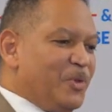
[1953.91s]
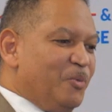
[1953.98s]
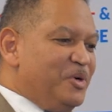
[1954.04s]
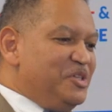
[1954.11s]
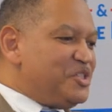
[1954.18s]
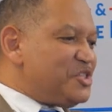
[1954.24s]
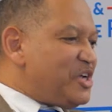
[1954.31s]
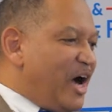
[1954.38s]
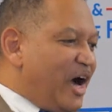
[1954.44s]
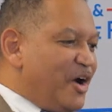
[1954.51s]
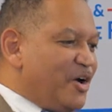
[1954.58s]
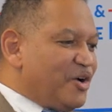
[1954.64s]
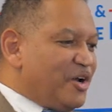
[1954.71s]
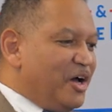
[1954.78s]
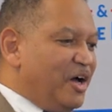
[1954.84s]
We just
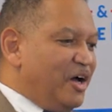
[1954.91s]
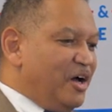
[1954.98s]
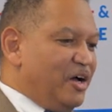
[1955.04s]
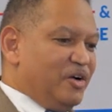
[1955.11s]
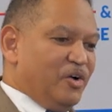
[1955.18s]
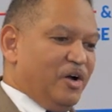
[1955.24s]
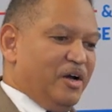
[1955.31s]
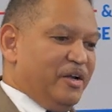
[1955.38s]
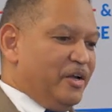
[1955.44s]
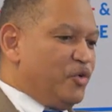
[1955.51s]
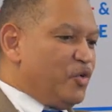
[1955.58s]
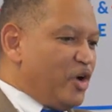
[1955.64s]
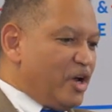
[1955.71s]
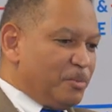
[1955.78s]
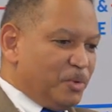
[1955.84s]
hired an
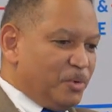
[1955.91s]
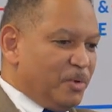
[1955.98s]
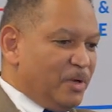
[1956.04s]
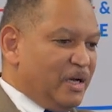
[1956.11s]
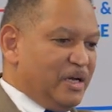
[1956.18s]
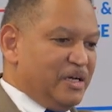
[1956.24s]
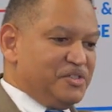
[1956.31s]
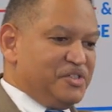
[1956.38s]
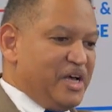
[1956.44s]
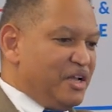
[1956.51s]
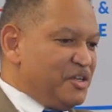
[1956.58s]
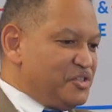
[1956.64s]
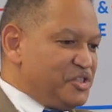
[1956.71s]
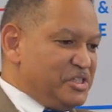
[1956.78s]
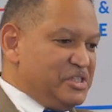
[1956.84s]
incredible,
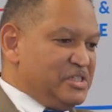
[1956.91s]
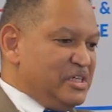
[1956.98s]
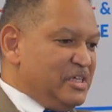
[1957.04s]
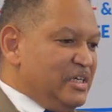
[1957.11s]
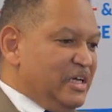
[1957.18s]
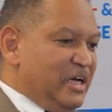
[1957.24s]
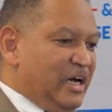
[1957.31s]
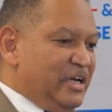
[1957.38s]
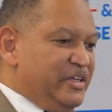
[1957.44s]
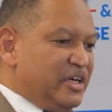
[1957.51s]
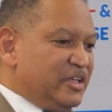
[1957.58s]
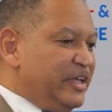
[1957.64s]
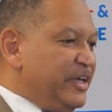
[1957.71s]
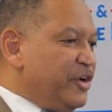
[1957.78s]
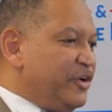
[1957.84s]
talented
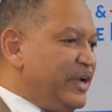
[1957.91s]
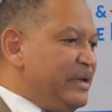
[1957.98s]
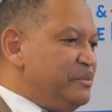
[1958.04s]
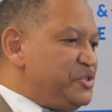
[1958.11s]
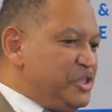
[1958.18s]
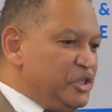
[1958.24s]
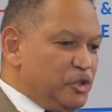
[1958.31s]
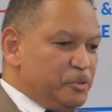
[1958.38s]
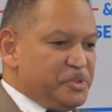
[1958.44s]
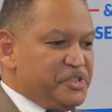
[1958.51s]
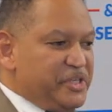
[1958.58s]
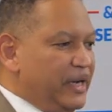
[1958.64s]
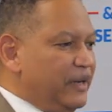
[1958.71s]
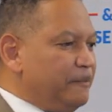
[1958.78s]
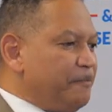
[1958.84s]
young lady. Her name's Shilu
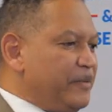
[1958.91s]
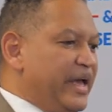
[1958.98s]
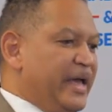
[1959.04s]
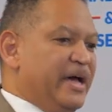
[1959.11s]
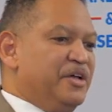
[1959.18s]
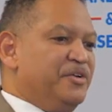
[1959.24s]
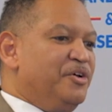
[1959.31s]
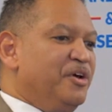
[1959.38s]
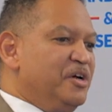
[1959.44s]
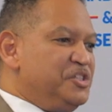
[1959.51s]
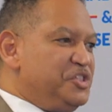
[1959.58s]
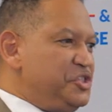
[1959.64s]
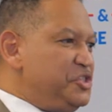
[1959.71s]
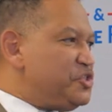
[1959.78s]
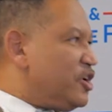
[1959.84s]
Patel, and
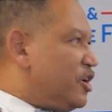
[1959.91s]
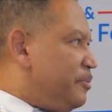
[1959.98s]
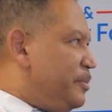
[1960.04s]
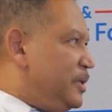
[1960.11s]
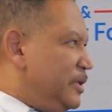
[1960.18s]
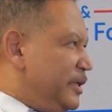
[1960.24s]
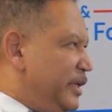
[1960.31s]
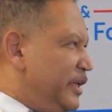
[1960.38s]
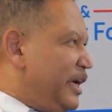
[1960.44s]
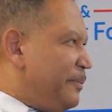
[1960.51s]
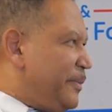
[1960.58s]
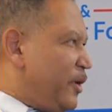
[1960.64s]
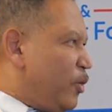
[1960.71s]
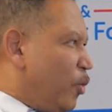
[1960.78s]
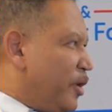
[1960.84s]
she's going to be leading up
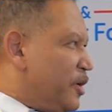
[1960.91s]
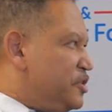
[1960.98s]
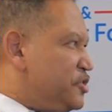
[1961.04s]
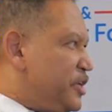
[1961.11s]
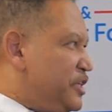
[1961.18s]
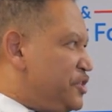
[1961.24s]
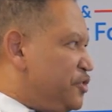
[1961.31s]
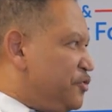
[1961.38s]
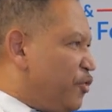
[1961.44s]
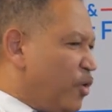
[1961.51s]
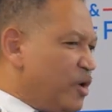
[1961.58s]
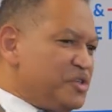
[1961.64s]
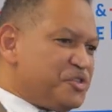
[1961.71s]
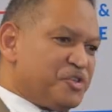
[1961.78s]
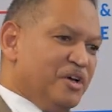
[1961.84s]
that organization
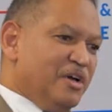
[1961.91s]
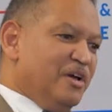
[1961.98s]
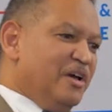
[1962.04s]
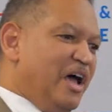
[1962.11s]
for us.